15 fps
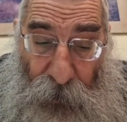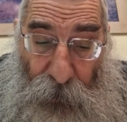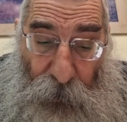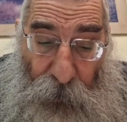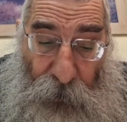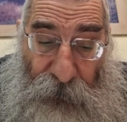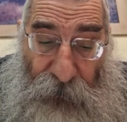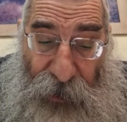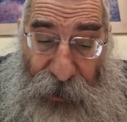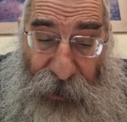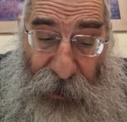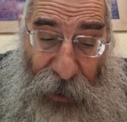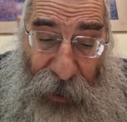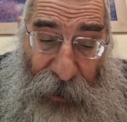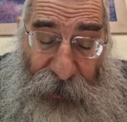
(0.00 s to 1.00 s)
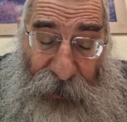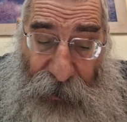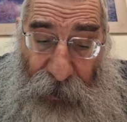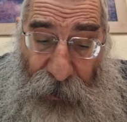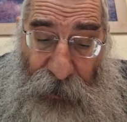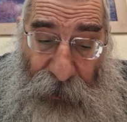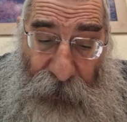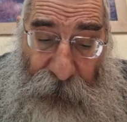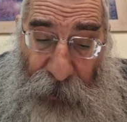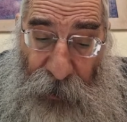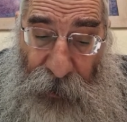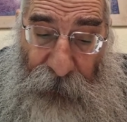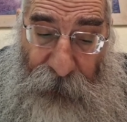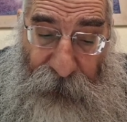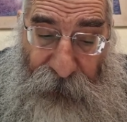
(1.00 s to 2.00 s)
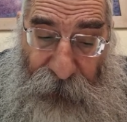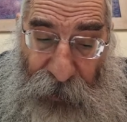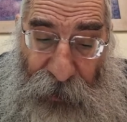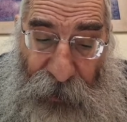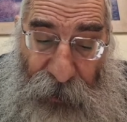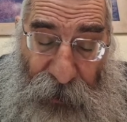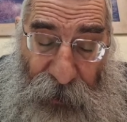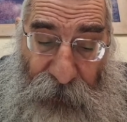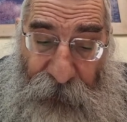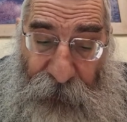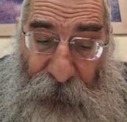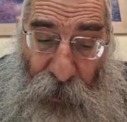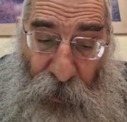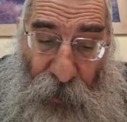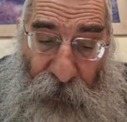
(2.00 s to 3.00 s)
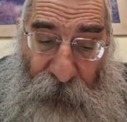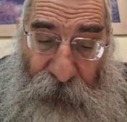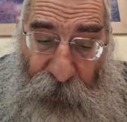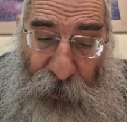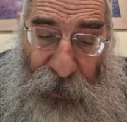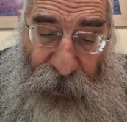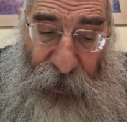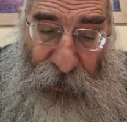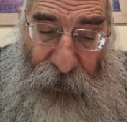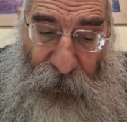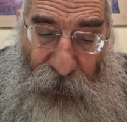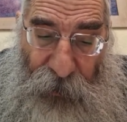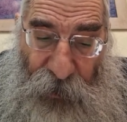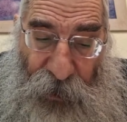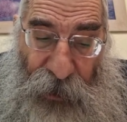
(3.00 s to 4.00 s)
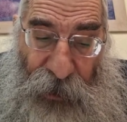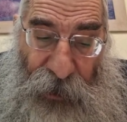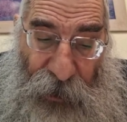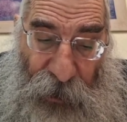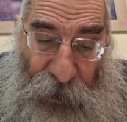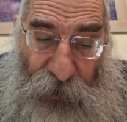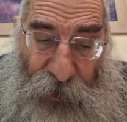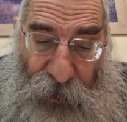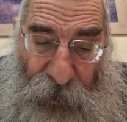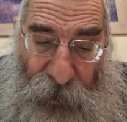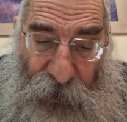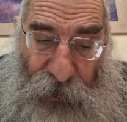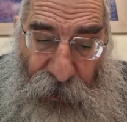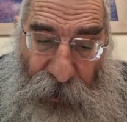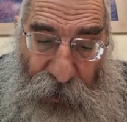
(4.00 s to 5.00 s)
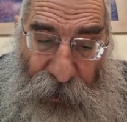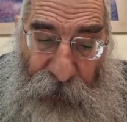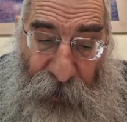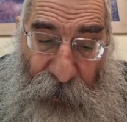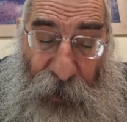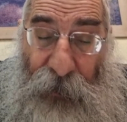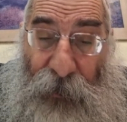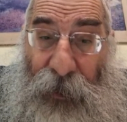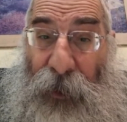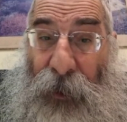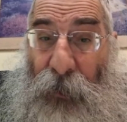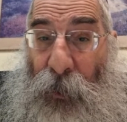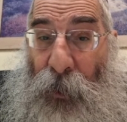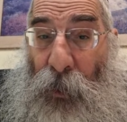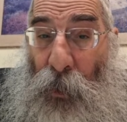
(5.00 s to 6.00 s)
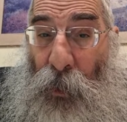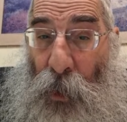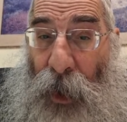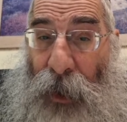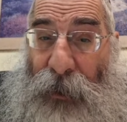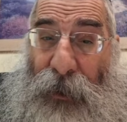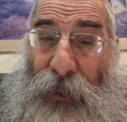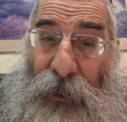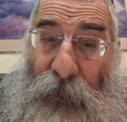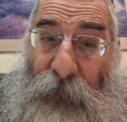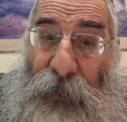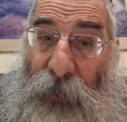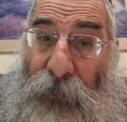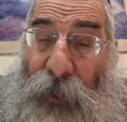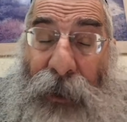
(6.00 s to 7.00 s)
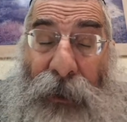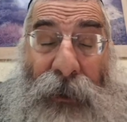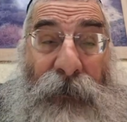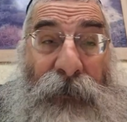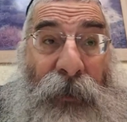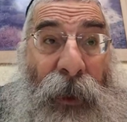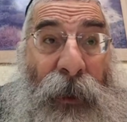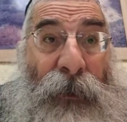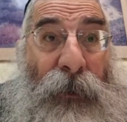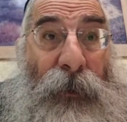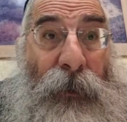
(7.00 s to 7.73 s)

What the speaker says: Umisasek imay, and he's involved with it. She yirtza lizbara, that it will want to be rectified.